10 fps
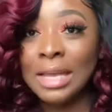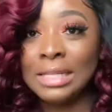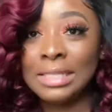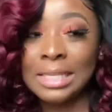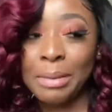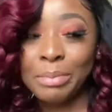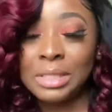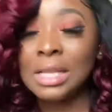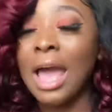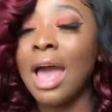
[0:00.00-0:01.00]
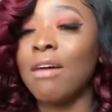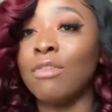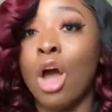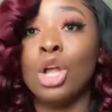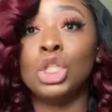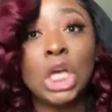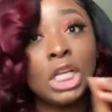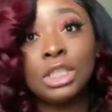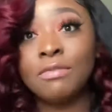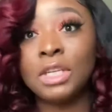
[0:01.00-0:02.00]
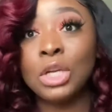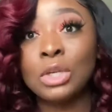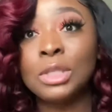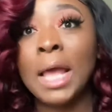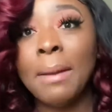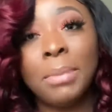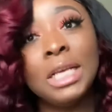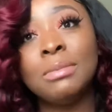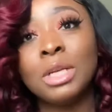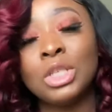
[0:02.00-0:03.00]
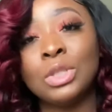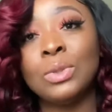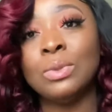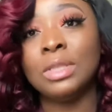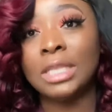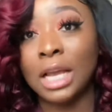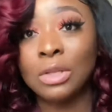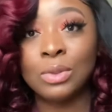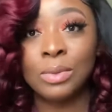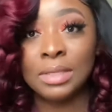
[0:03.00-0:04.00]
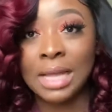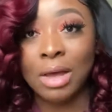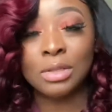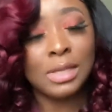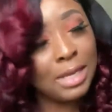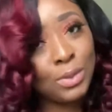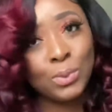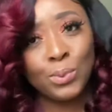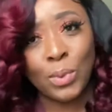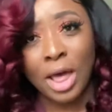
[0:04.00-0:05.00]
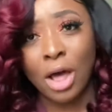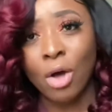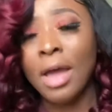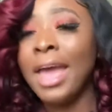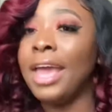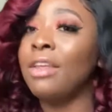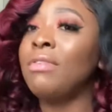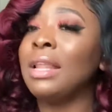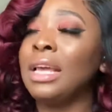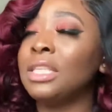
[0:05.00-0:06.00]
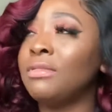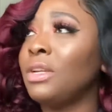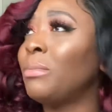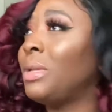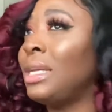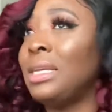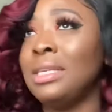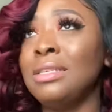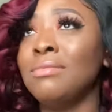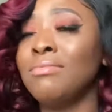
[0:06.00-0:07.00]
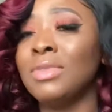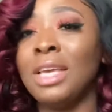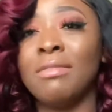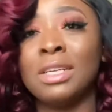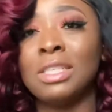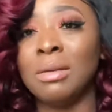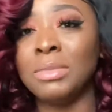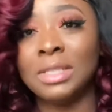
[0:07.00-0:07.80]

tips, I have tons of videos. Please make sure to check those ones out as well. And if you like this video, please give it a thumbs